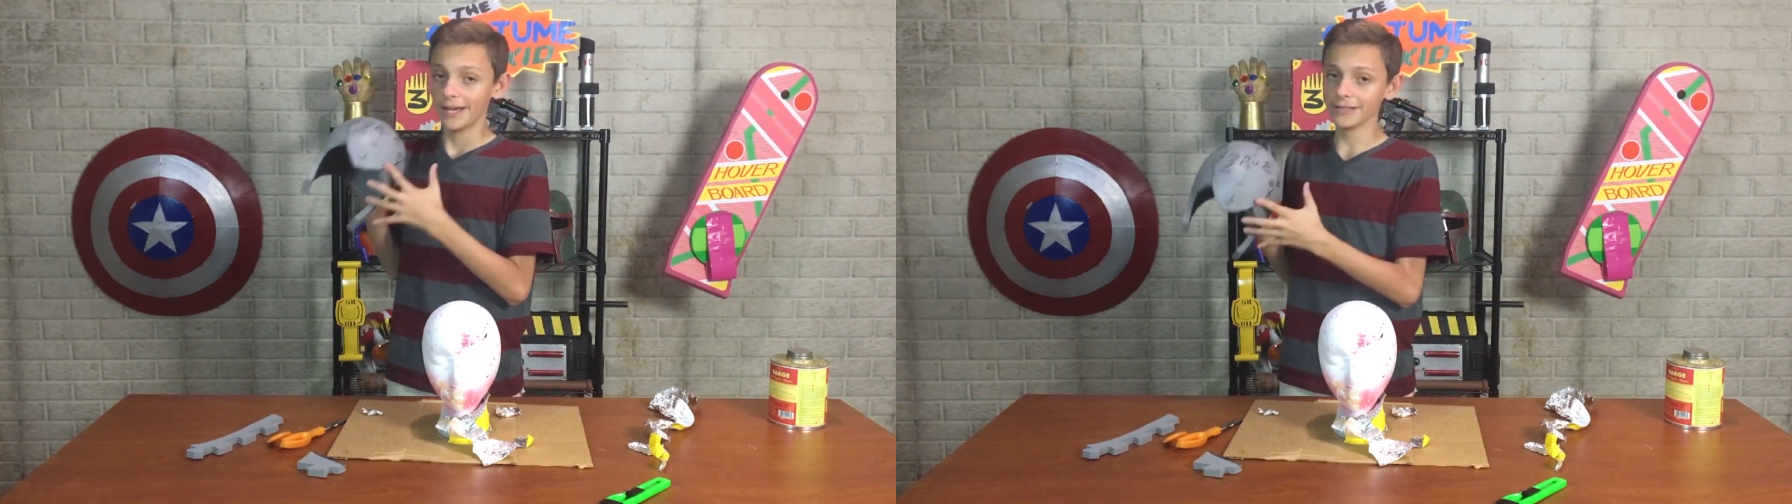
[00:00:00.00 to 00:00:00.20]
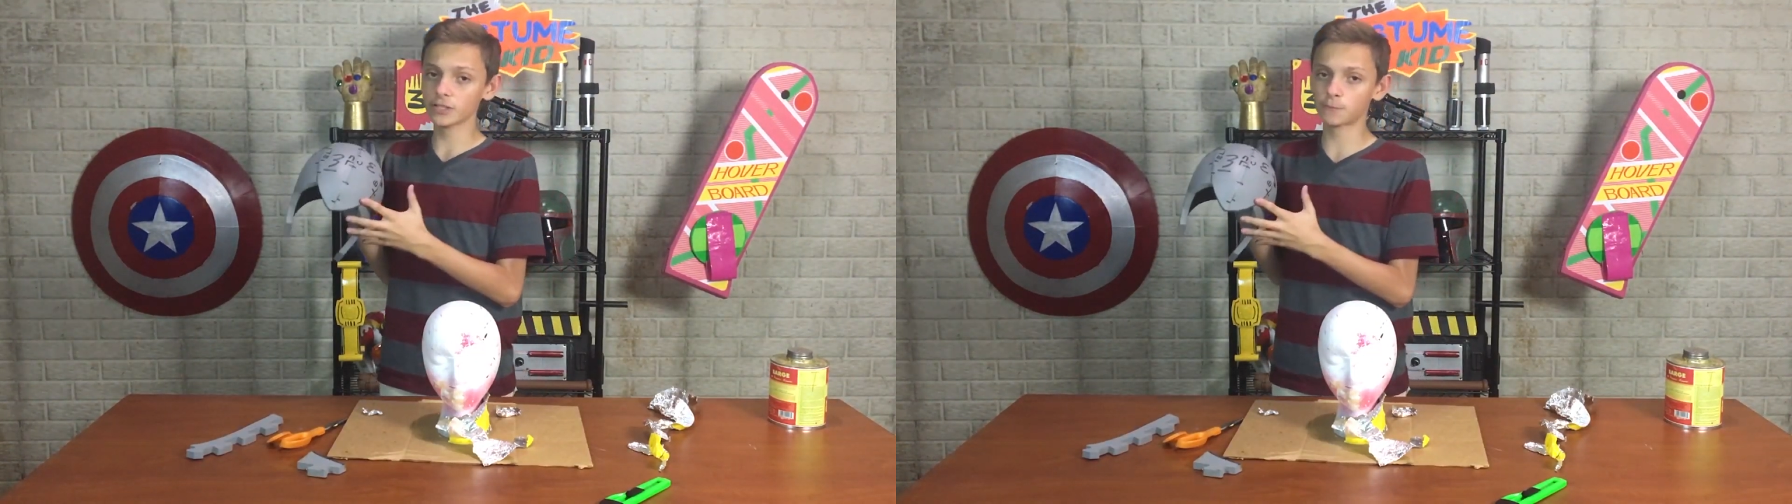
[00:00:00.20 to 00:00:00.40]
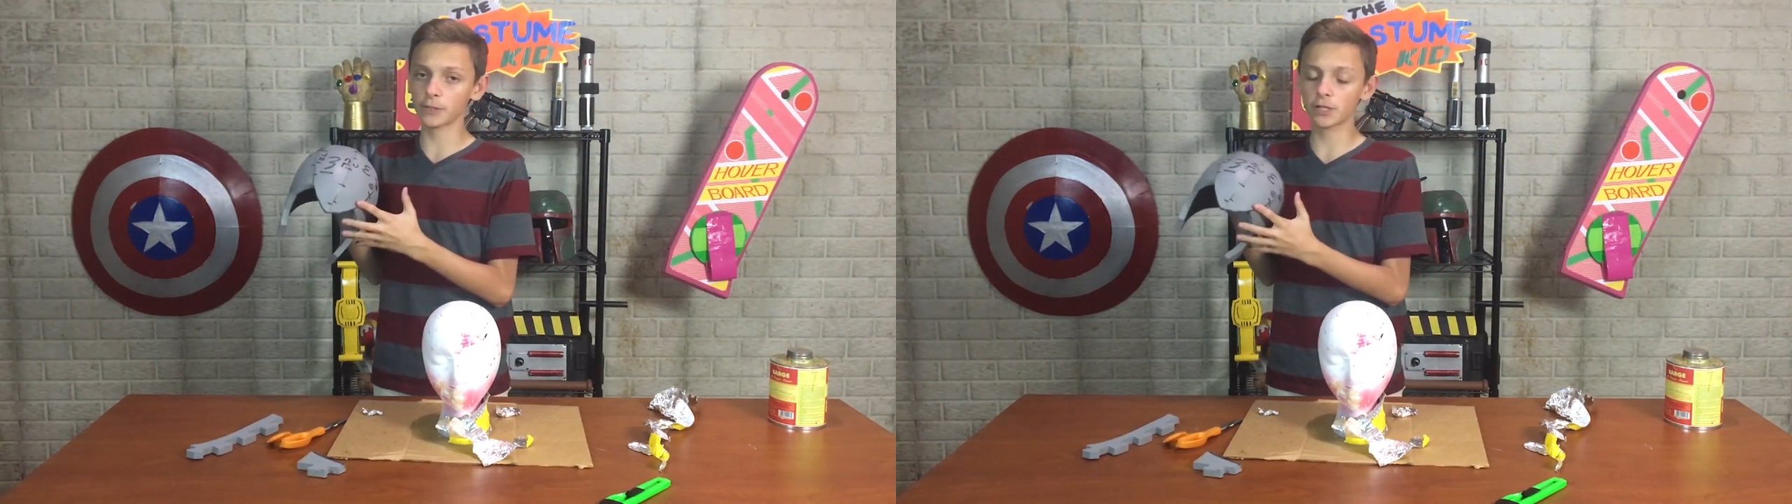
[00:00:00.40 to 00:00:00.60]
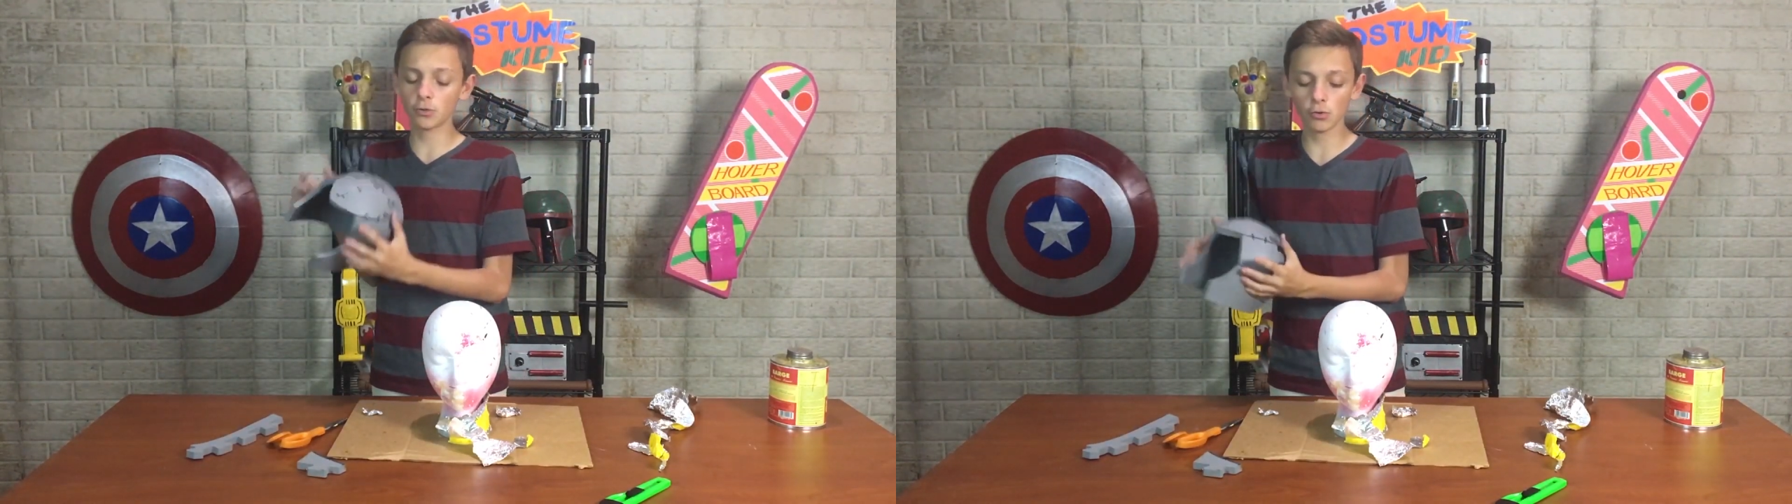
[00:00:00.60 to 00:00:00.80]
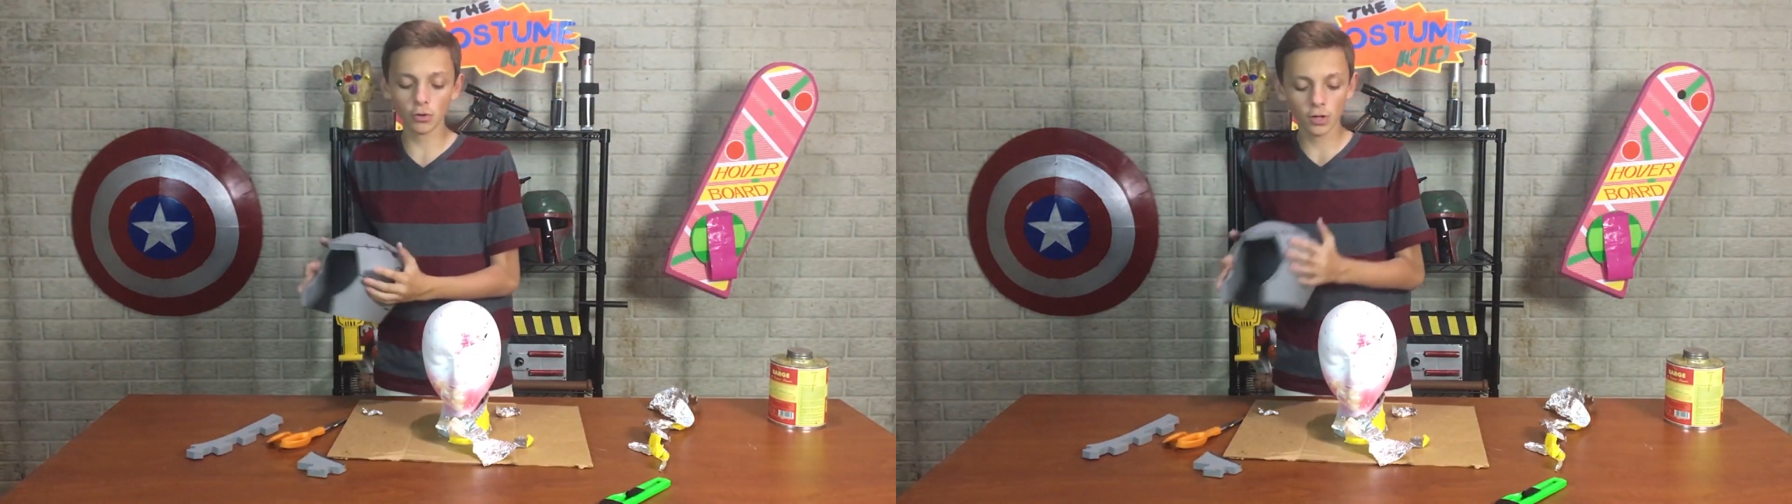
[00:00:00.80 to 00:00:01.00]
It looks pretty
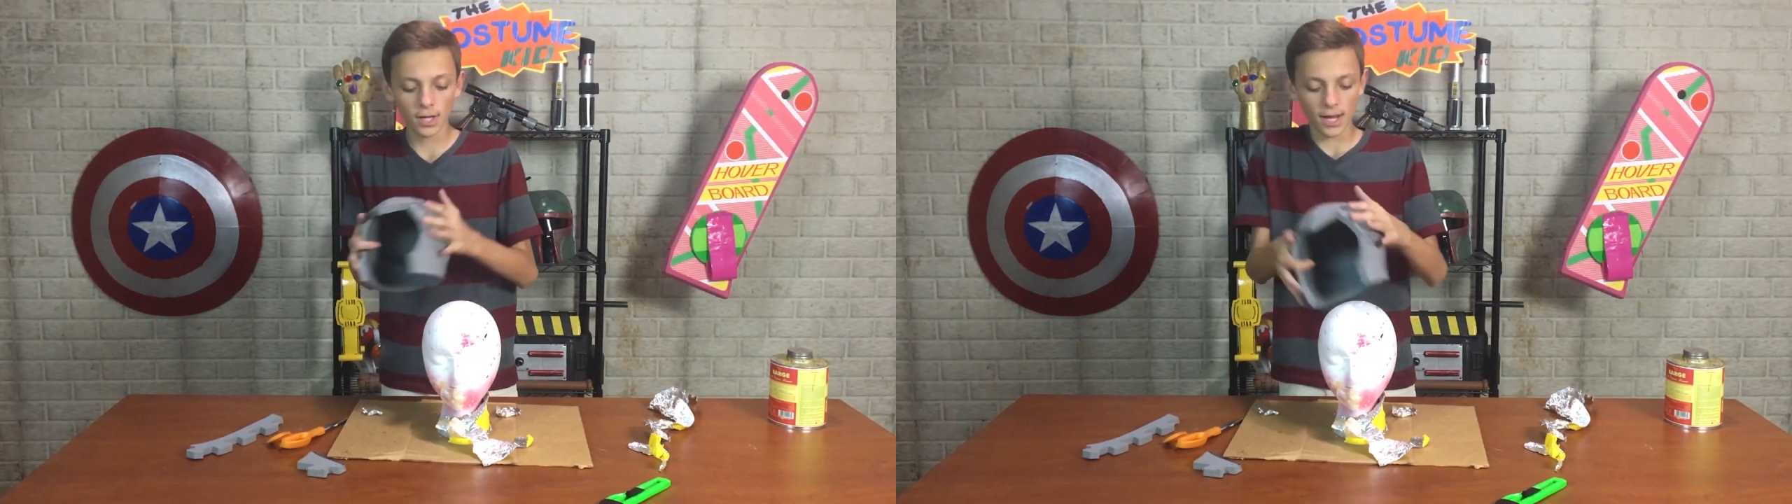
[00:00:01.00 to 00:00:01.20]
cool